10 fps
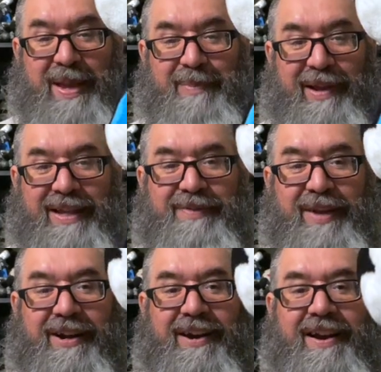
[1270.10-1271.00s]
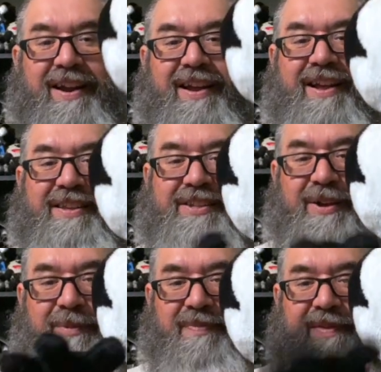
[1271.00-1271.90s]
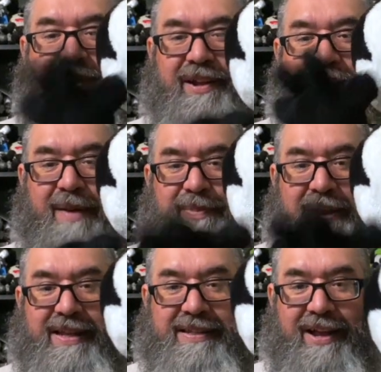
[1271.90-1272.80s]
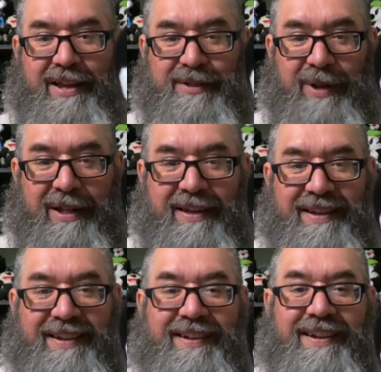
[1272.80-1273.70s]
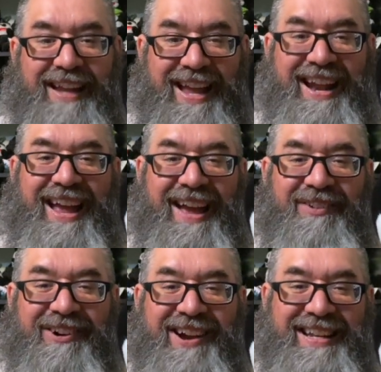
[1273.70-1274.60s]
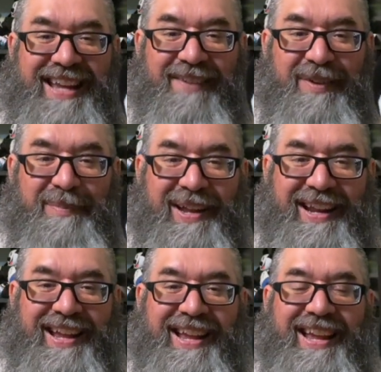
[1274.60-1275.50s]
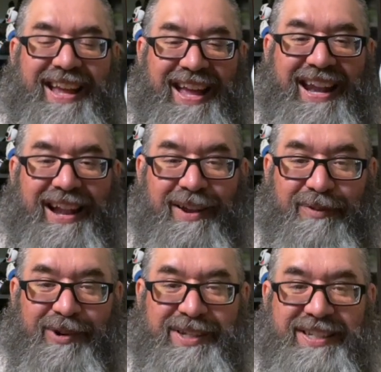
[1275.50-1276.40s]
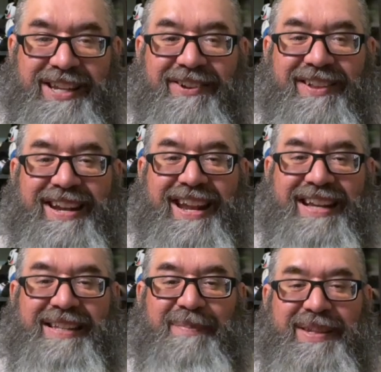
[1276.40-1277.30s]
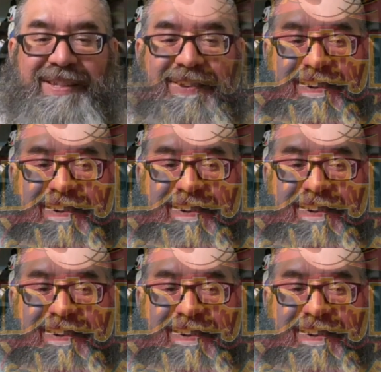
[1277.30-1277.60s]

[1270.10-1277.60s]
plush figure. So Claw Price Oswald. Again, have a great day, everybody, and I look forward to seeing you on the next episode.